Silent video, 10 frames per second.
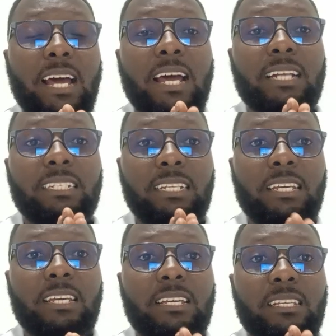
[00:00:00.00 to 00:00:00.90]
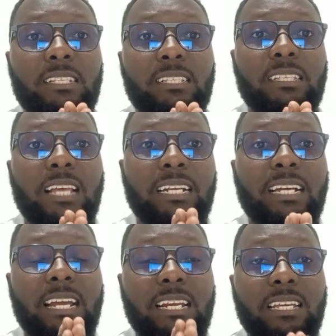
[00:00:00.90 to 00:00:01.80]
that
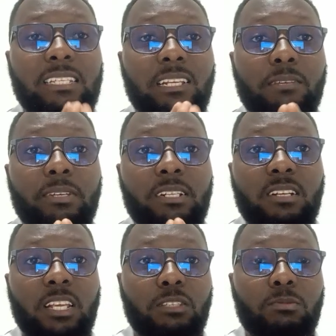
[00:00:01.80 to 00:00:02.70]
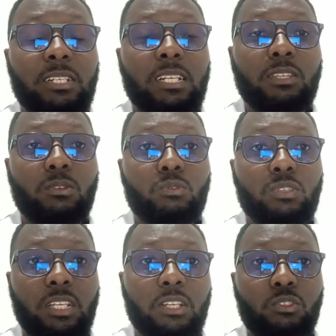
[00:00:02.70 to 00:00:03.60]
can easily be transmitted through
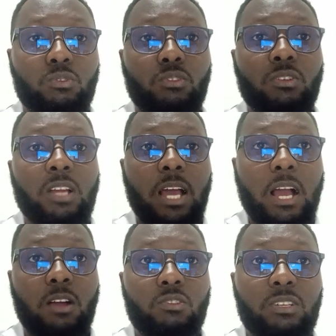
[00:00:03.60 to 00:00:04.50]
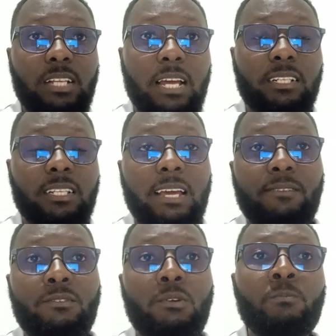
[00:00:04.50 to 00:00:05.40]
sexual contact.
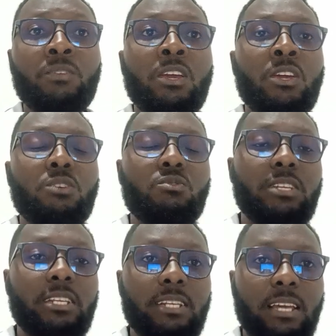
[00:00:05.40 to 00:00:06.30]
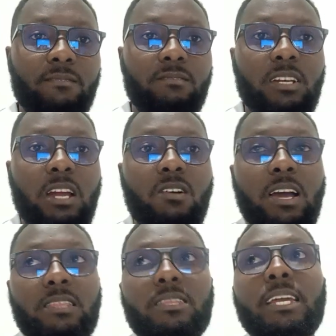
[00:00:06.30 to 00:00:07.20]
Therefore, you need every now
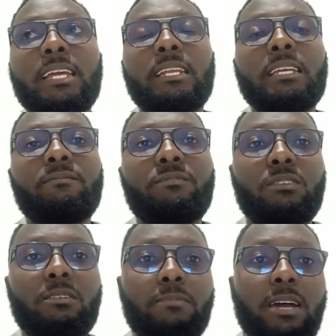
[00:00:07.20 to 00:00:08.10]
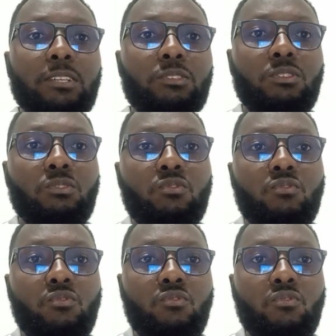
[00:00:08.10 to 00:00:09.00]
and then, if you're a person
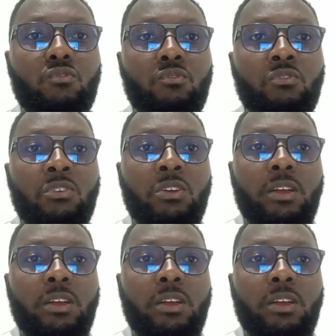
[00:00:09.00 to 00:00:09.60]
who